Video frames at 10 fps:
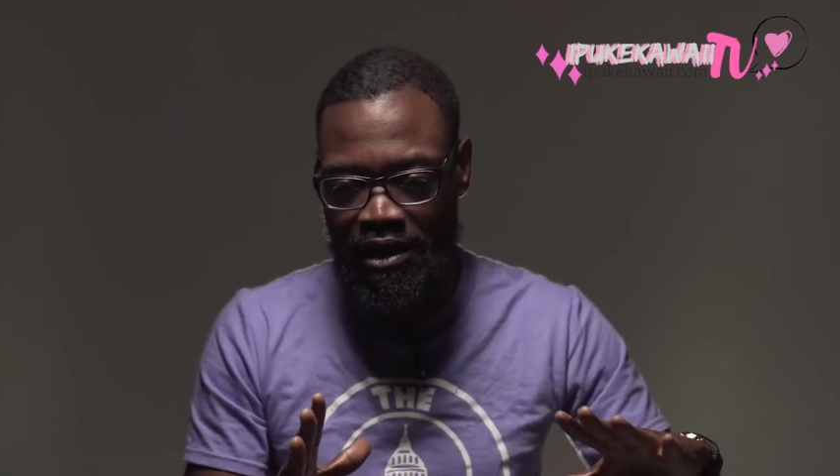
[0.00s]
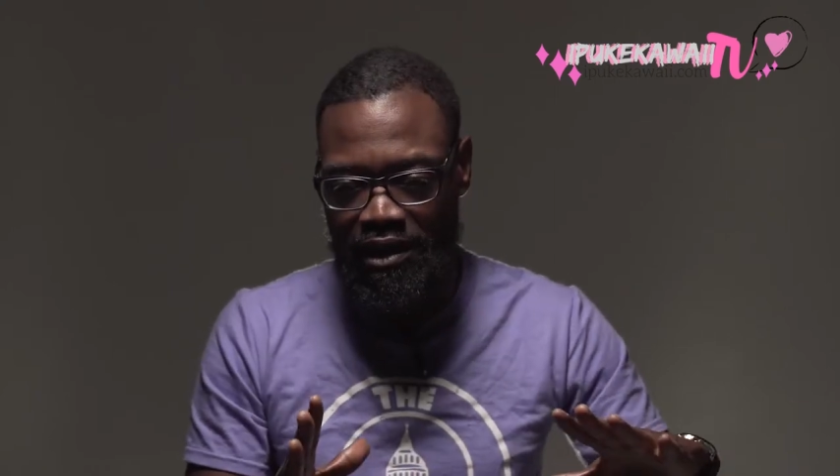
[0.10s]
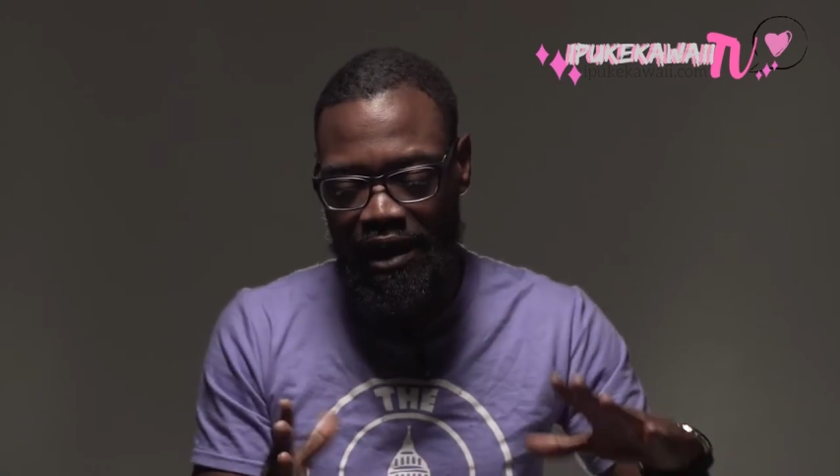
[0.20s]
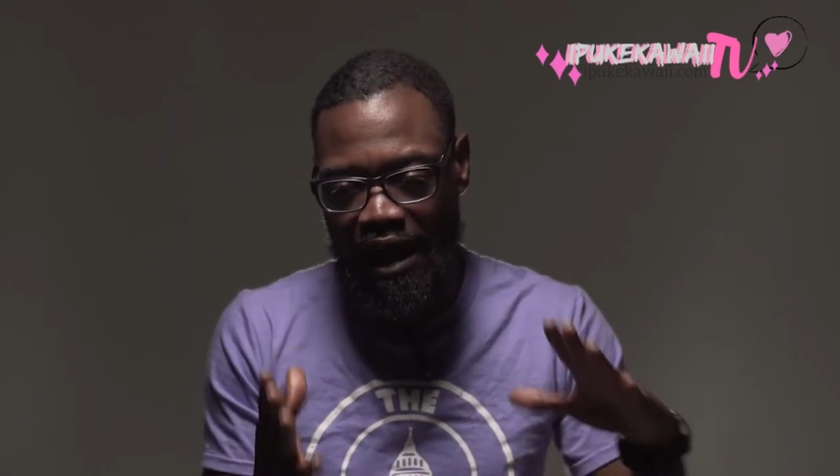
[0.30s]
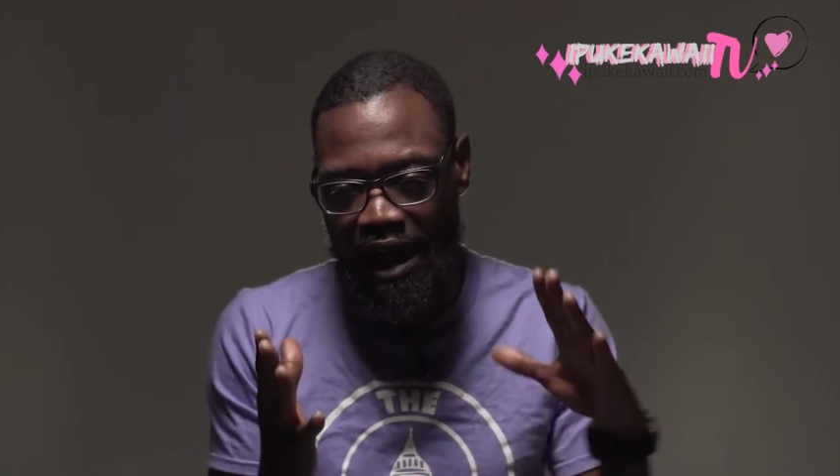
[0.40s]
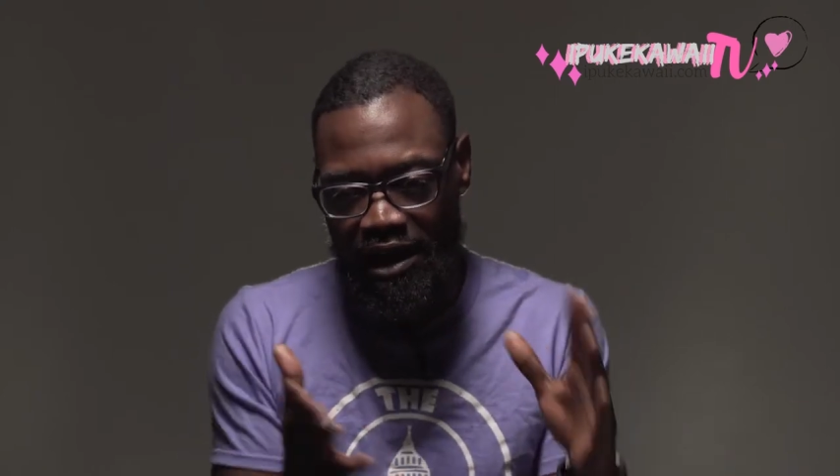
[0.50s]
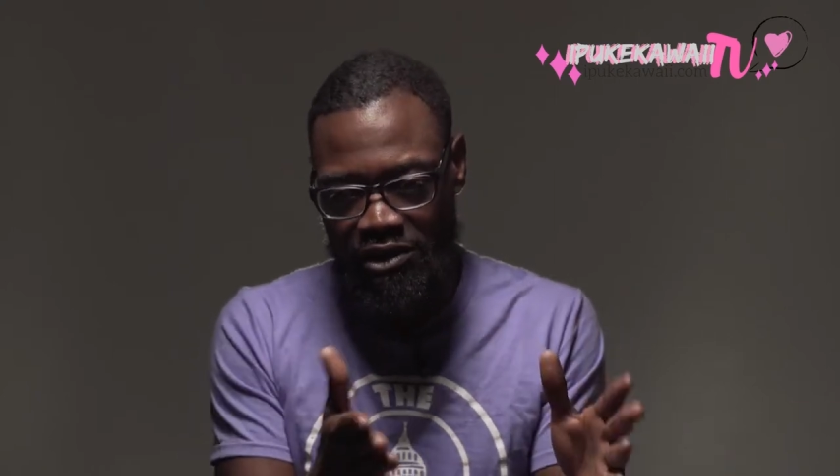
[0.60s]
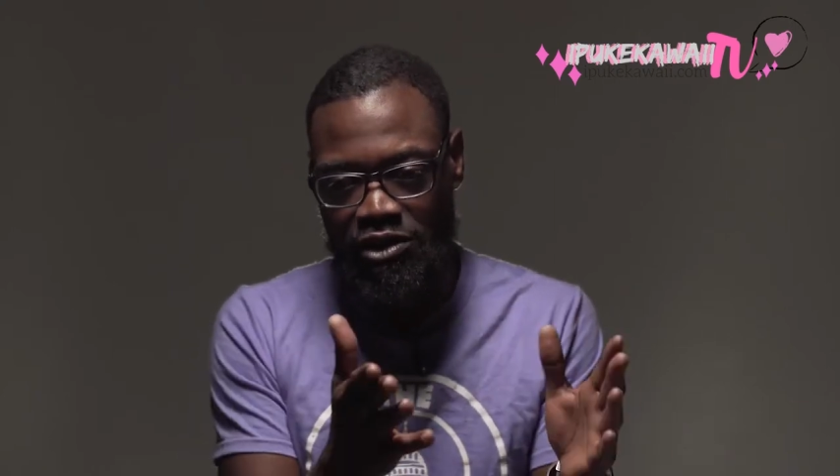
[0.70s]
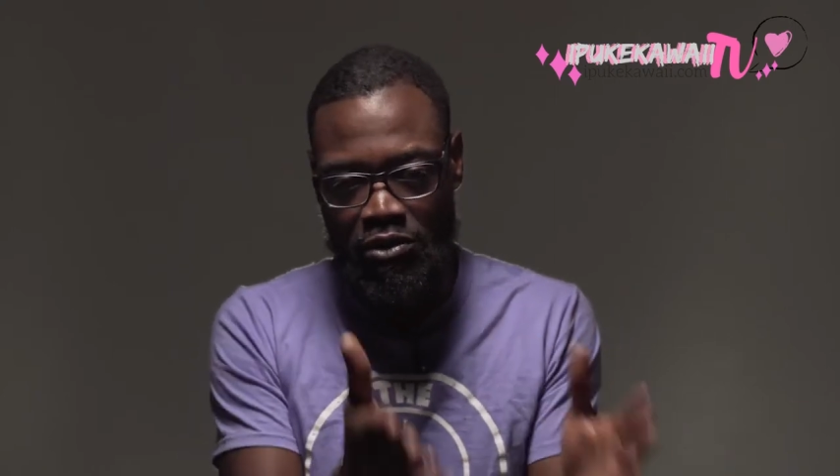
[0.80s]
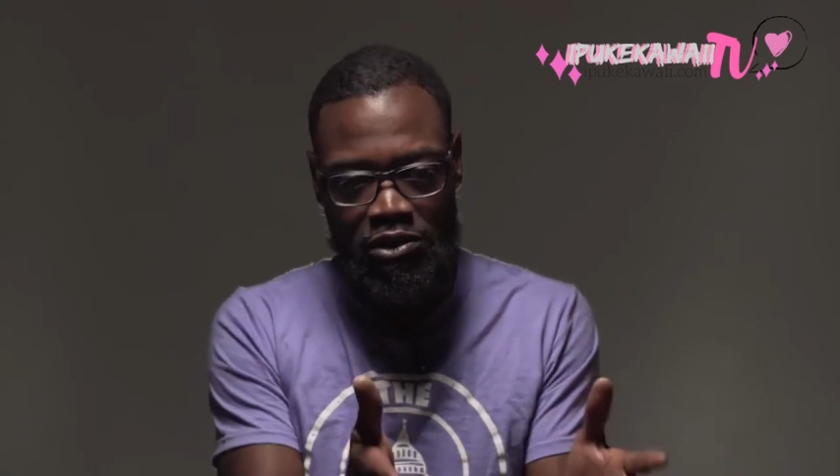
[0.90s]
Like, I
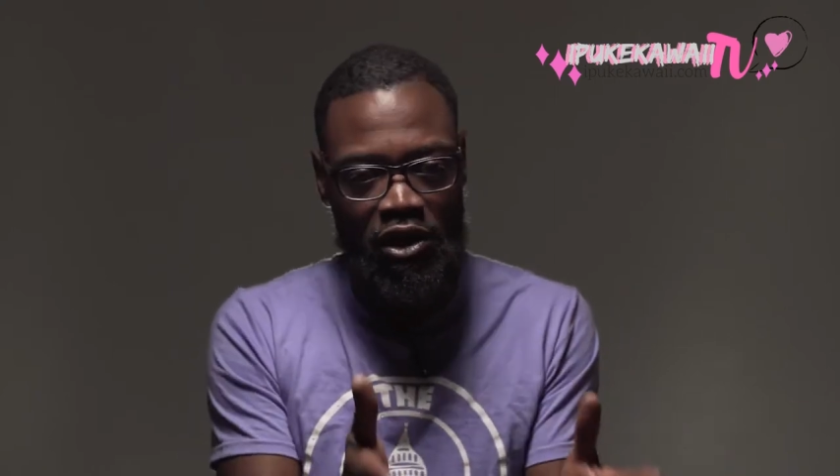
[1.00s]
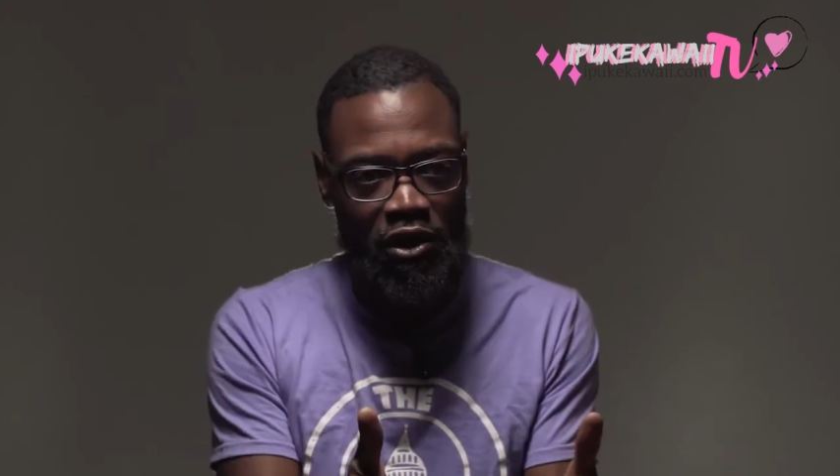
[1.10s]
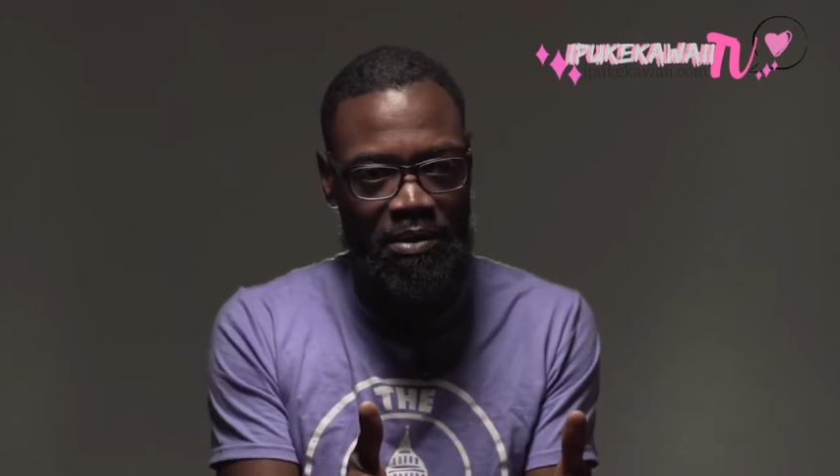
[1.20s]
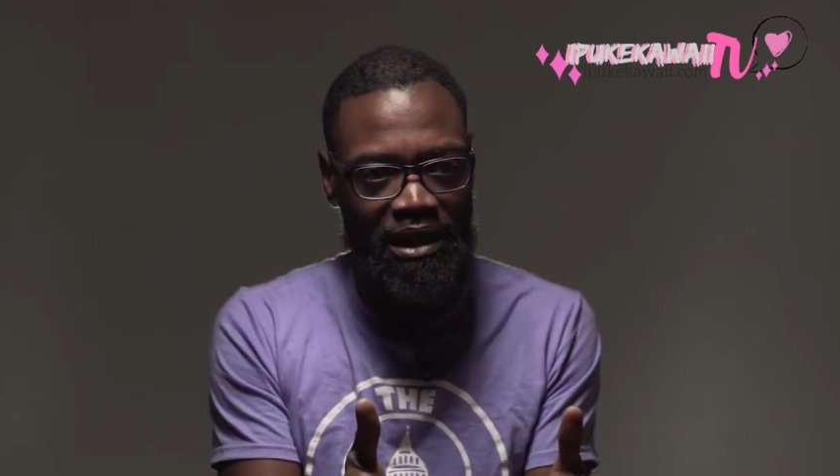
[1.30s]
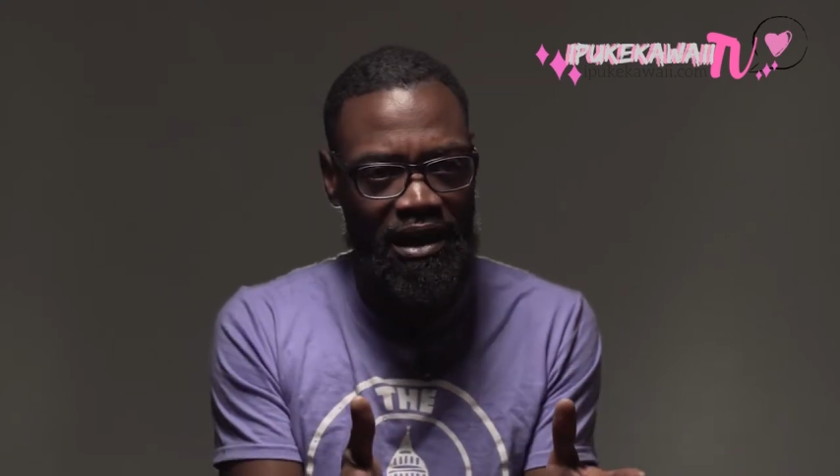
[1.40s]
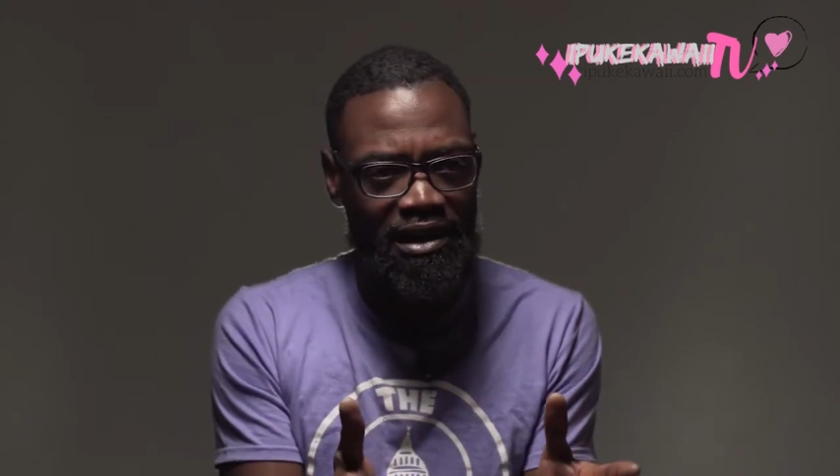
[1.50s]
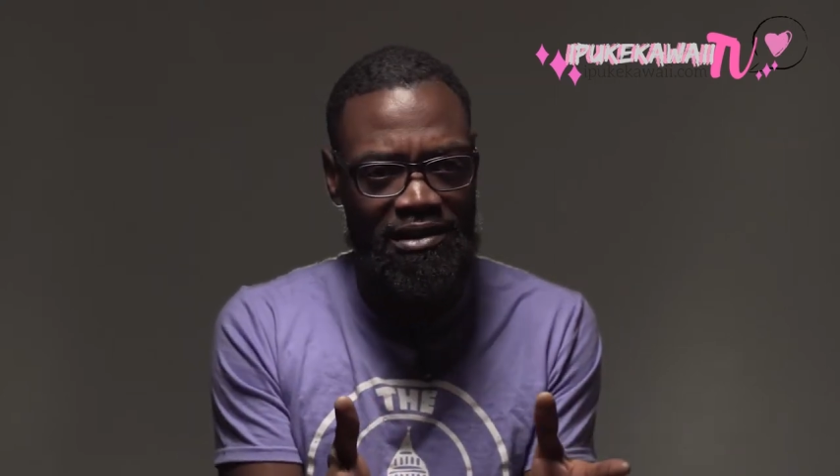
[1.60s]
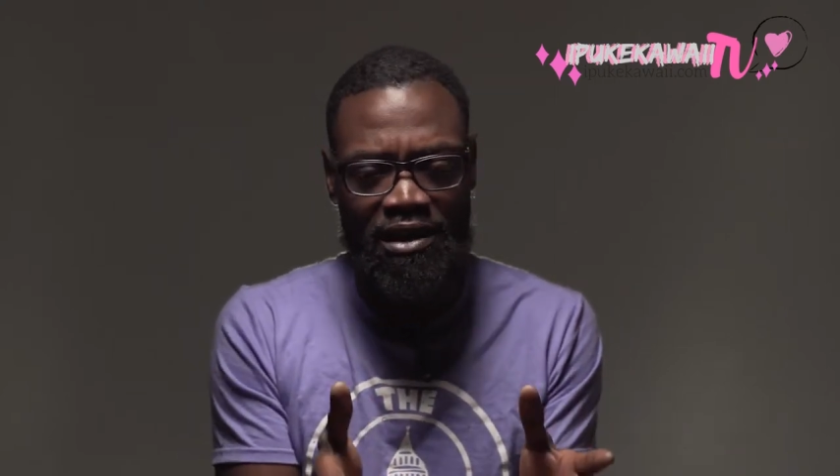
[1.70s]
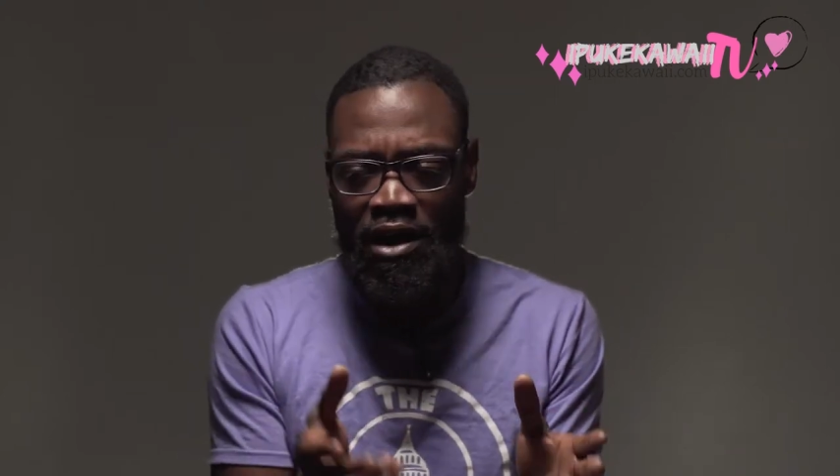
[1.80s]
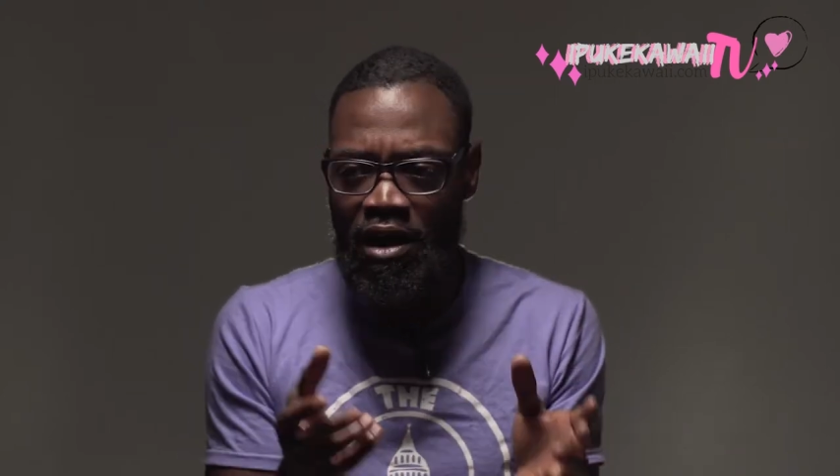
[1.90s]
chose her because